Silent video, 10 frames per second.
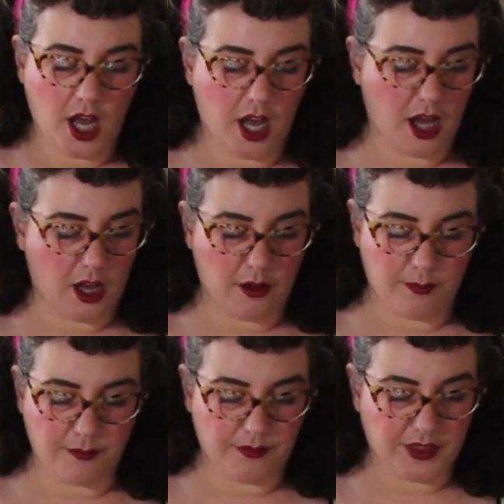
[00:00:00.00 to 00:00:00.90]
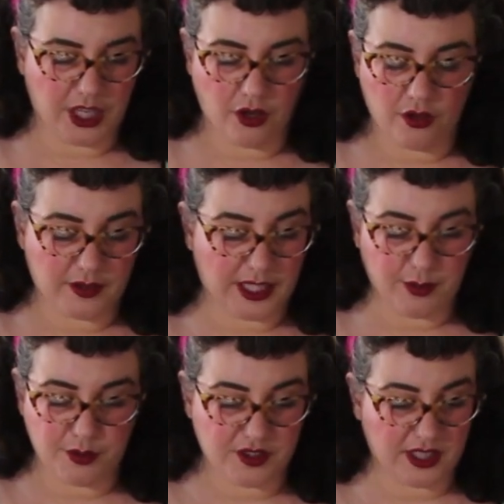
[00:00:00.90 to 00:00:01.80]
They
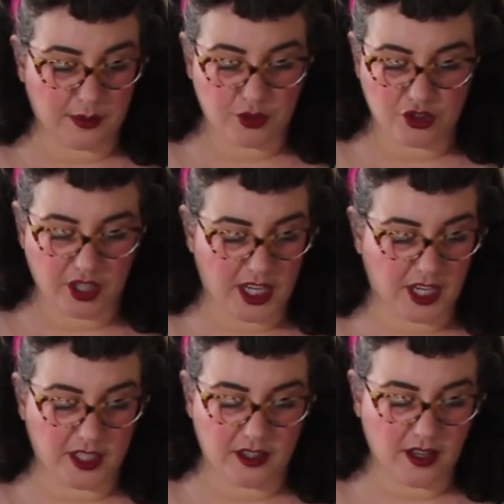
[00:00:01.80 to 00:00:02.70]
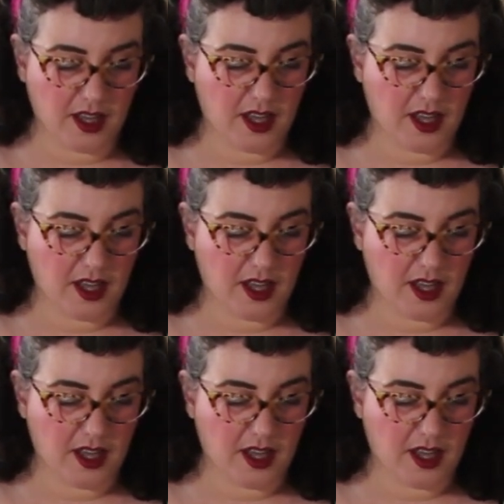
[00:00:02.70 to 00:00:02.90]
keep your seam straight.